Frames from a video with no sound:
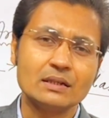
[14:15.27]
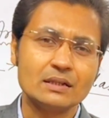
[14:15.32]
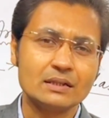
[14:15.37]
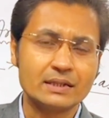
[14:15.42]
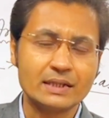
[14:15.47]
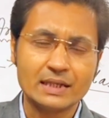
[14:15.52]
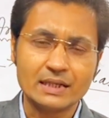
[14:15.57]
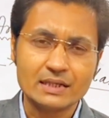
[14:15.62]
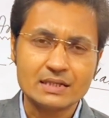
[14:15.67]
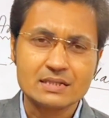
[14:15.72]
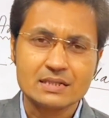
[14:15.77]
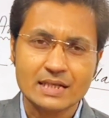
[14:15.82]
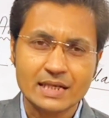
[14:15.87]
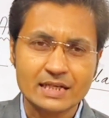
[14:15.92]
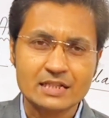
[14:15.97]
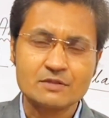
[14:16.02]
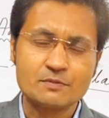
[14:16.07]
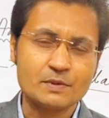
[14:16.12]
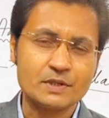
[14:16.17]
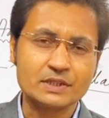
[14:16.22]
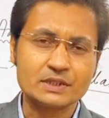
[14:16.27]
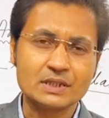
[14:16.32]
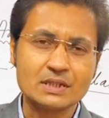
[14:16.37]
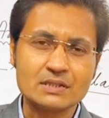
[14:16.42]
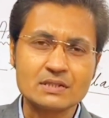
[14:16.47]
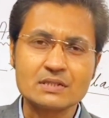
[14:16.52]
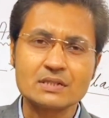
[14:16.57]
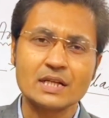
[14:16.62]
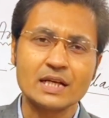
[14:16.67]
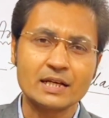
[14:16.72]
There is
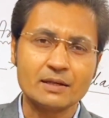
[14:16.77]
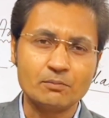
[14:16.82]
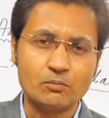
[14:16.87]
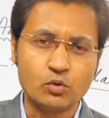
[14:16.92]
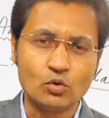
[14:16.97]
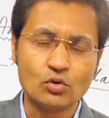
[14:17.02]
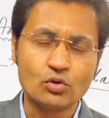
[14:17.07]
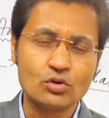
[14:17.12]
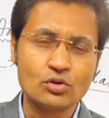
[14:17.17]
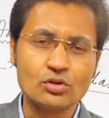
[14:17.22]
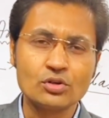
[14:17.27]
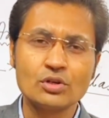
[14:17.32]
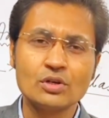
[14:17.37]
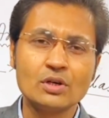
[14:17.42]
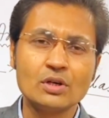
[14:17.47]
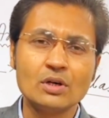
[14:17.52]
expressions like book